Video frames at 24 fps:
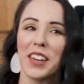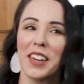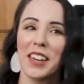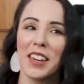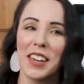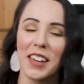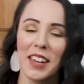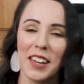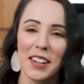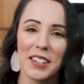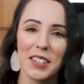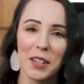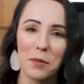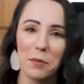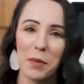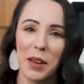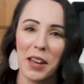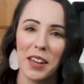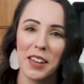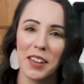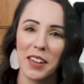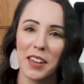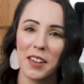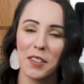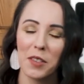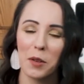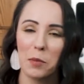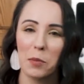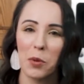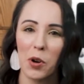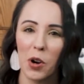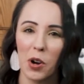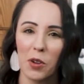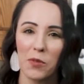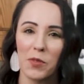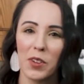key to making the
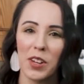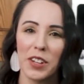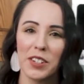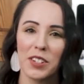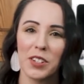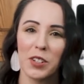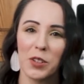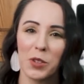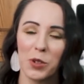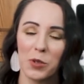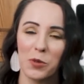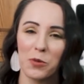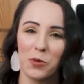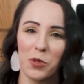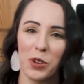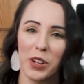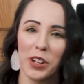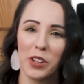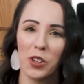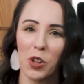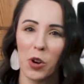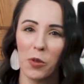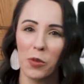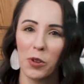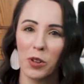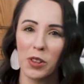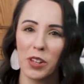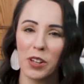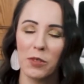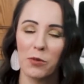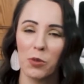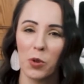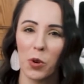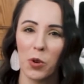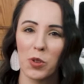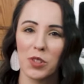perfect gluten-free
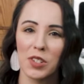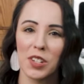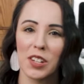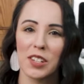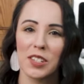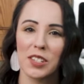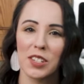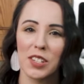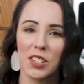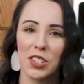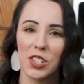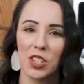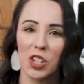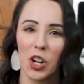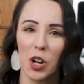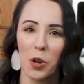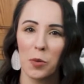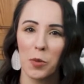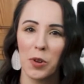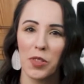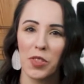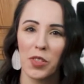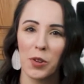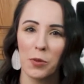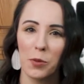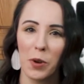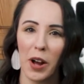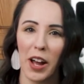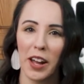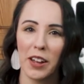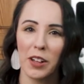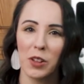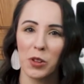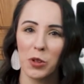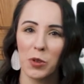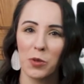cloverleaf rolls is to start with the
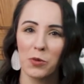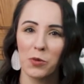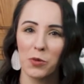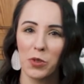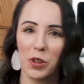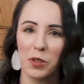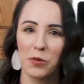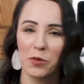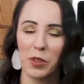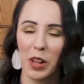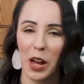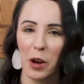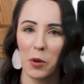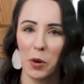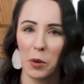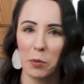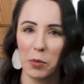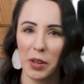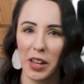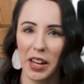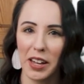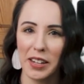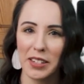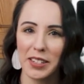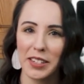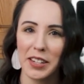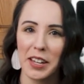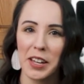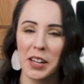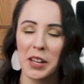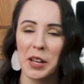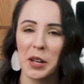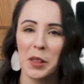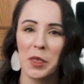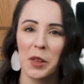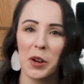right gluten-free flour blend.
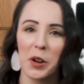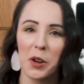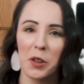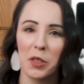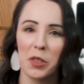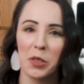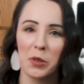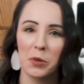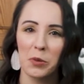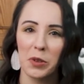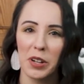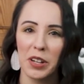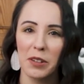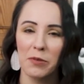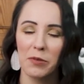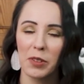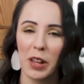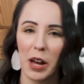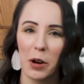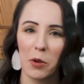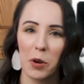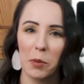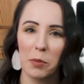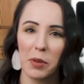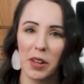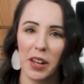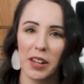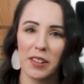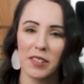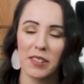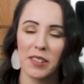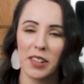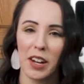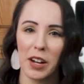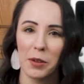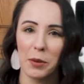There are 3 flour
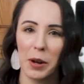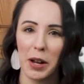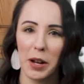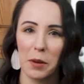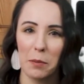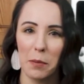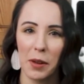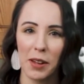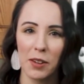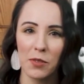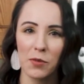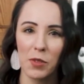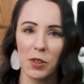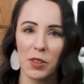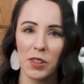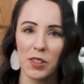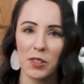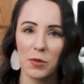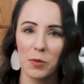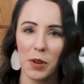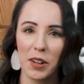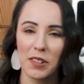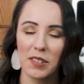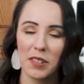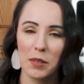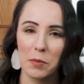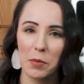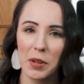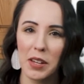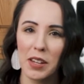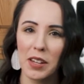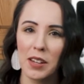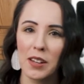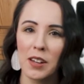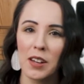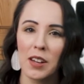blends that I recommend for this
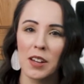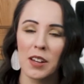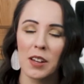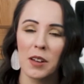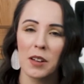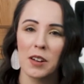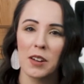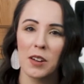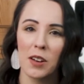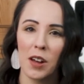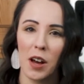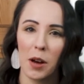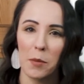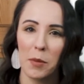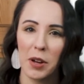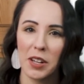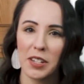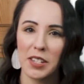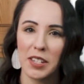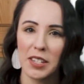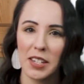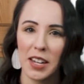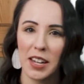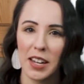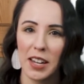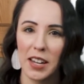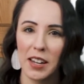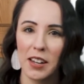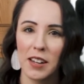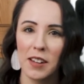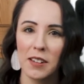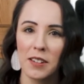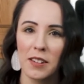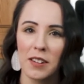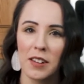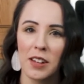recipe:
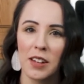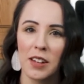Namaste,